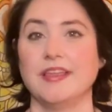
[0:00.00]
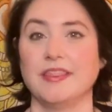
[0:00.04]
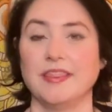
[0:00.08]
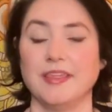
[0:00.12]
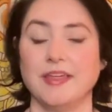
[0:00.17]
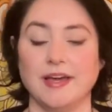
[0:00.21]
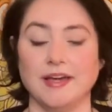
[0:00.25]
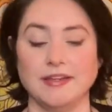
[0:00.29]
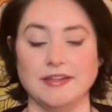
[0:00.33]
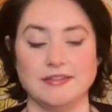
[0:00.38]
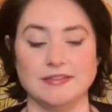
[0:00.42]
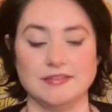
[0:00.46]

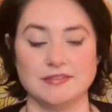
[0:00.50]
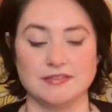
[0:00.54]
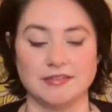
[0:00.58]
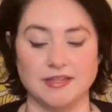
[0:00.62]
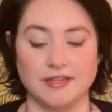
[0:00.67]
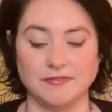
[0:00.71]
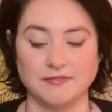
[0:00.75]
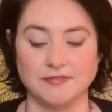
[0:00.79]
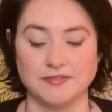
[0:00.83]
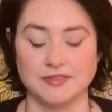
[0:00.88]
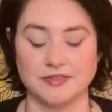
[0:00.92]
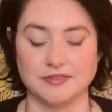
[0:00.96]
that is
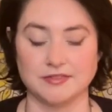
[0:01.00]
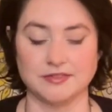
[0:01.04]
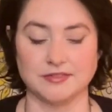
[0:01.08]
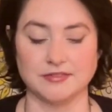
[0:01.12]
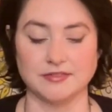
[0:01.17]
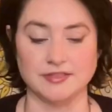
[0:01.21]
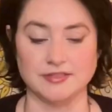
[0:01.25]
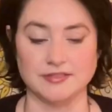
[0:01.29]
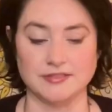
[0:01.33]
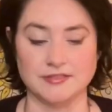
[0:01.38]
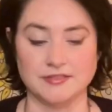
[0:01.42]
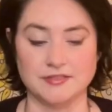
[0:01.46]
left to
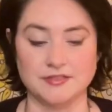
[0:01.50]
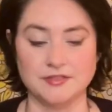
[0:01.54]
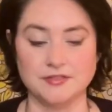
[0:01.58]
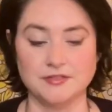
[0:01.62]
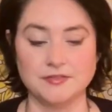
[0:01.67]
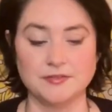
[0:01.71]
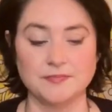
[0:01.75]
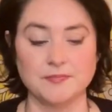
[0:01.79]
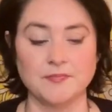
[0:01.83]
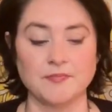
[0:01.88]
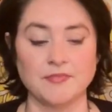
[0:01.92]
listen to.